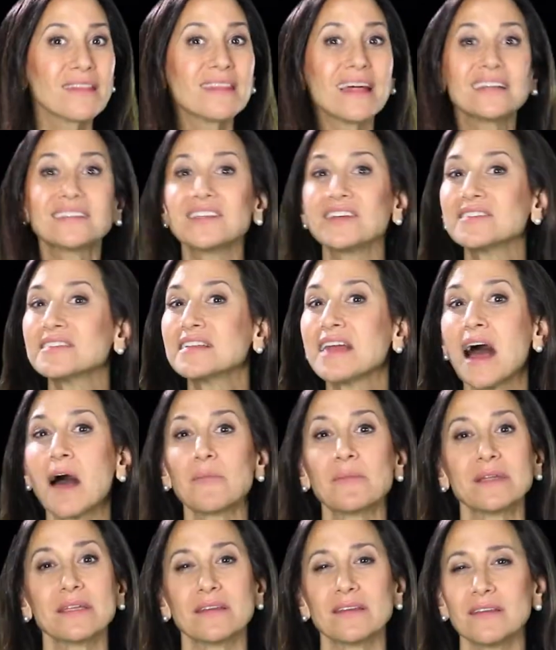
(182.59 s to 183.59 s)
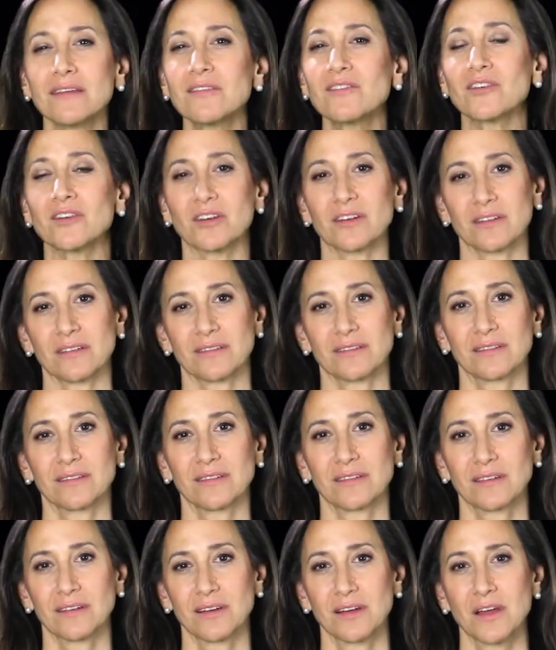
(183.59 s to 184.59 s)
That doesn't happen either.
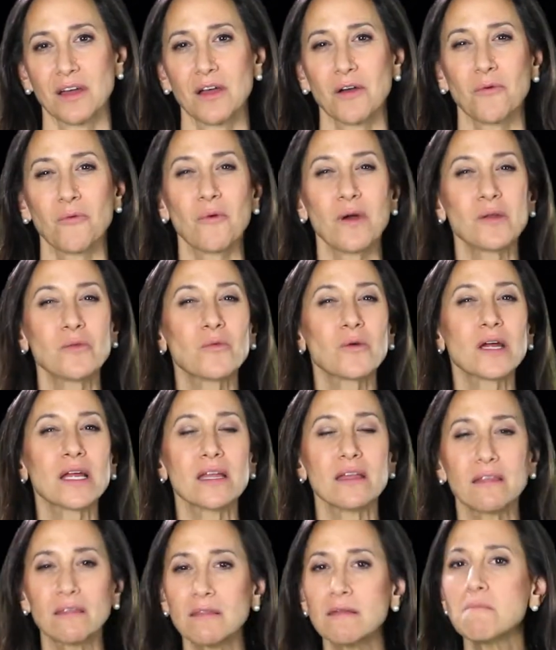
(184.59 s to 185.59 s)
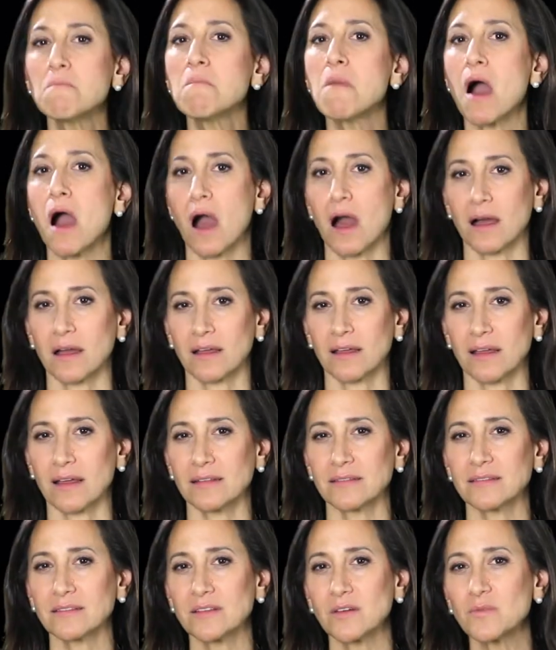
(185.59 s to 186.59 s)
When we're in the muck
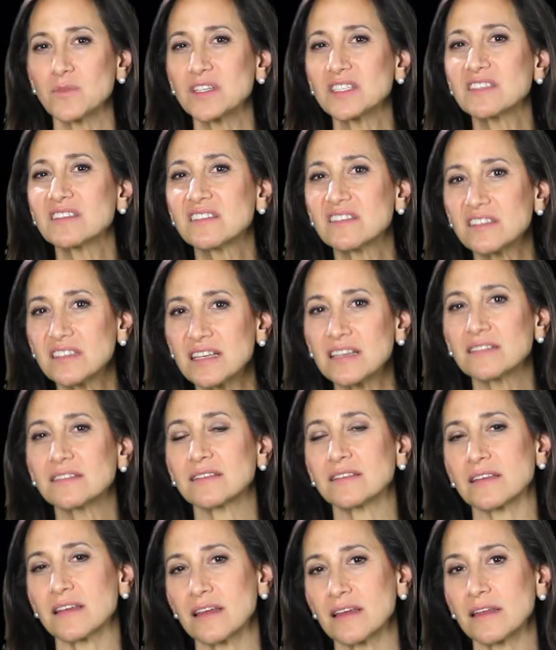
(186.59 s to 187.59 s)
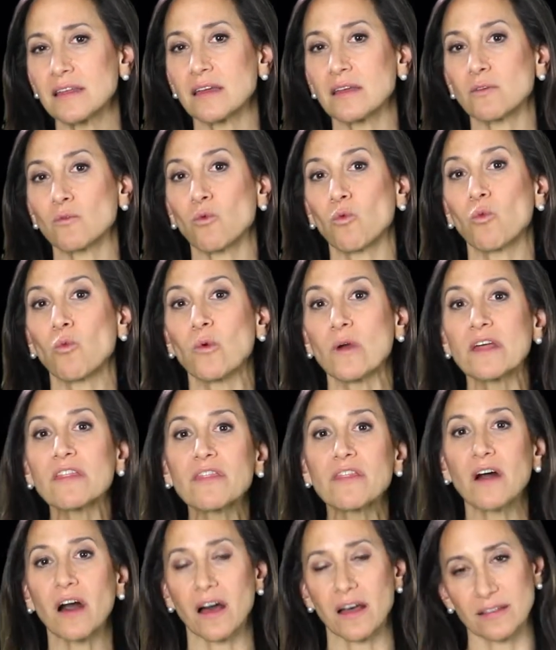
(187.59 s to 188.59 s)
and someone sits in it
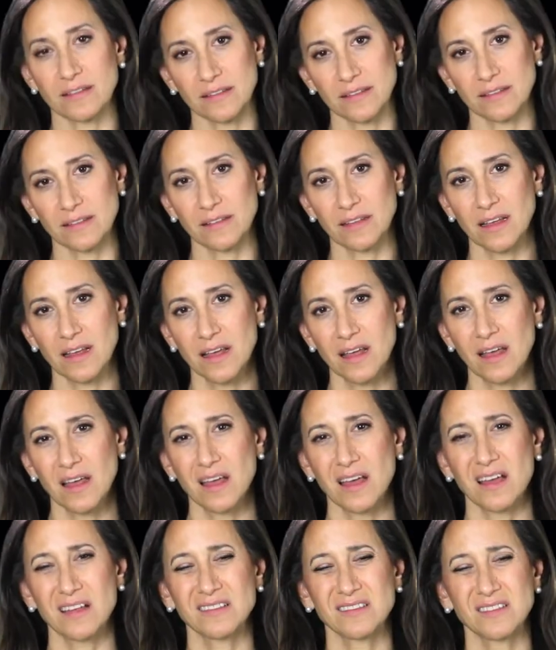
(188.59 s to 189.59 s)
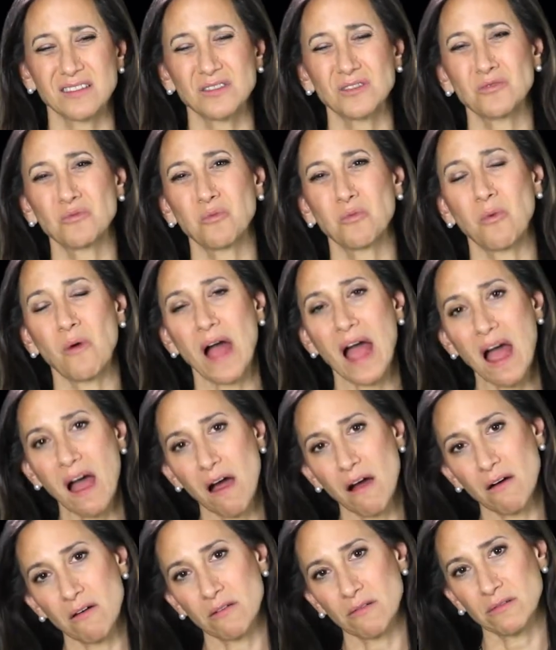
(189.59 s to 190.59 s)
with us and says,
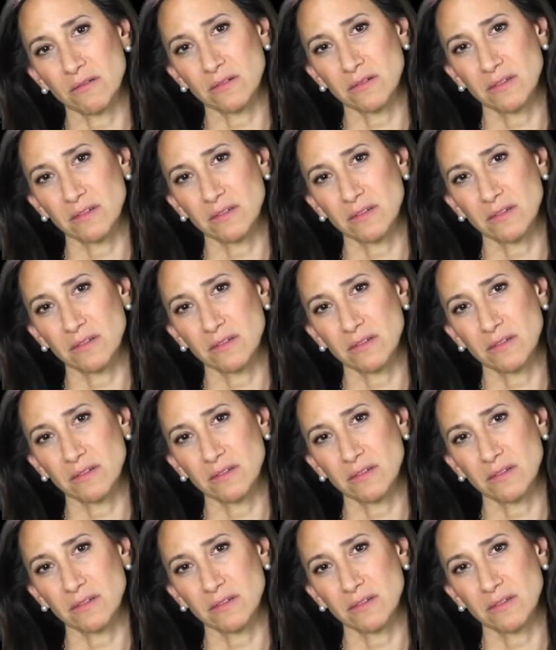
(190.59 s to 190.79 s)
wow,